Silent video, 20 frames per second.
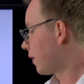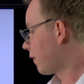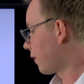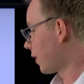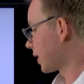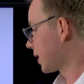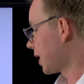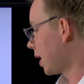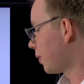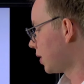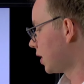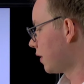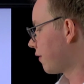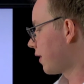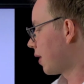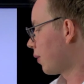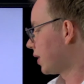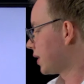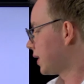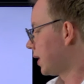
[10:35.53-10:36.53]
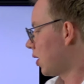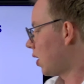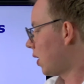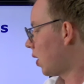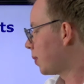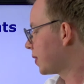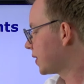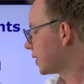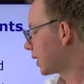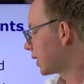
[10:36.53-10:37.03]
For example, if there was an
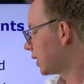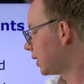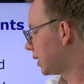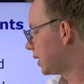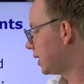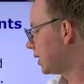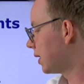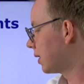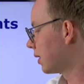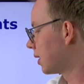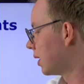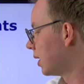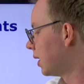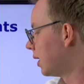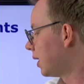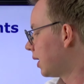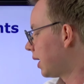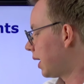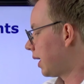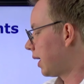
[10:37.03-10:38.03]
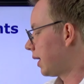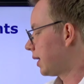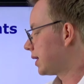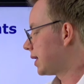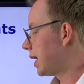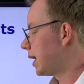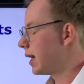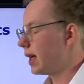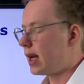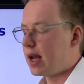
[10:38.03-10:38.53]
obstacle here
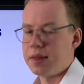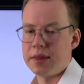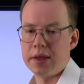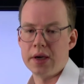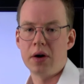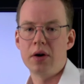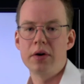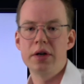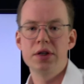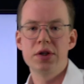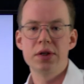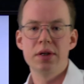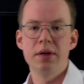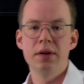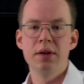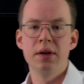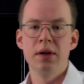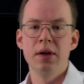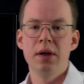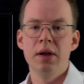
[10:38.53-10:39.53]
centered at the origin,